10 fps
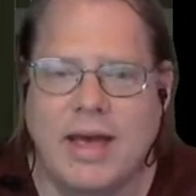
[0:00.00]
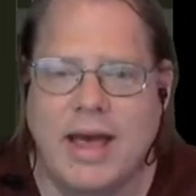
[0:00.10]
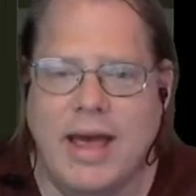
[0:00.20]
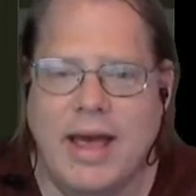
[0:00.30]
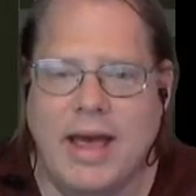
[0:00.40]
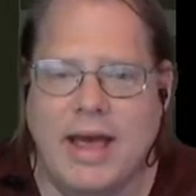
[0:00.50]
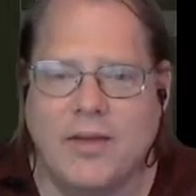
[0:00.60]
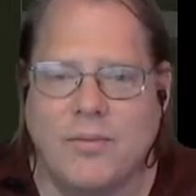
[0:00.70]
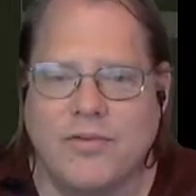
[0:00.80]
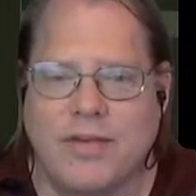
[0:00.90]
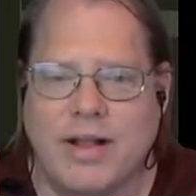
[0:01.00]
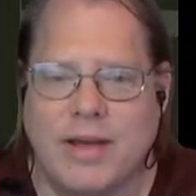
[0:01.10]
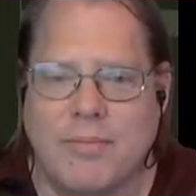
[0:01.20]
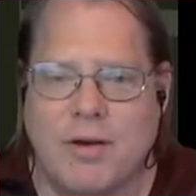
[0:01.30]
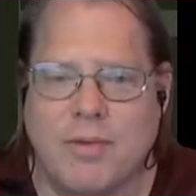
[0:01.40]
and we're setting
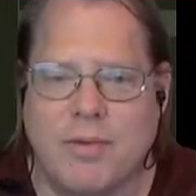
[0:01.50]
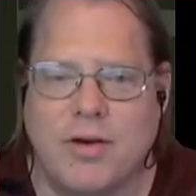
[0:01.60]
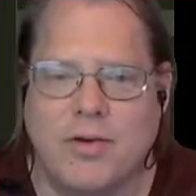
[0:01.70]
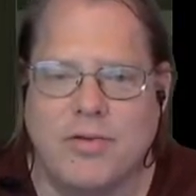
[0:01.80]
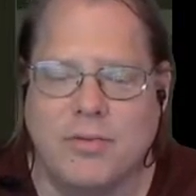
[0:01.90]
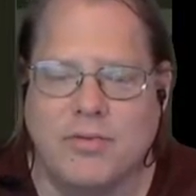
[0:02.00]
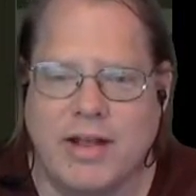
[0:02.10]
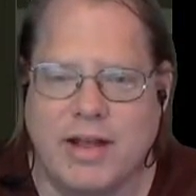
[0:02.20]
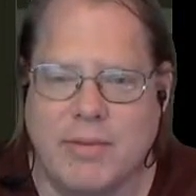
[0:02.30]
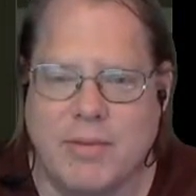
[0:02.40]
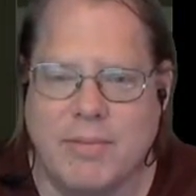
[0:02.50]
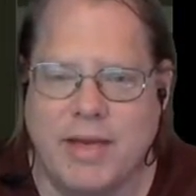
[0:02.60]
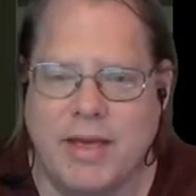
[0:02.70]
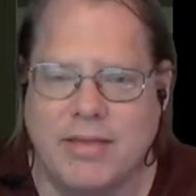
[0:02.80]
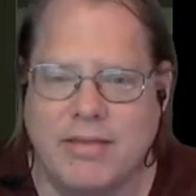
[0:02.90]
up our modes, we're setting up our
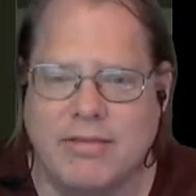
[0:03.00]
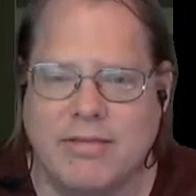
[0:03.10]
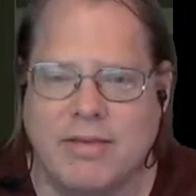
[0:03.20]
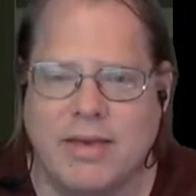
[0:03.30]
pins,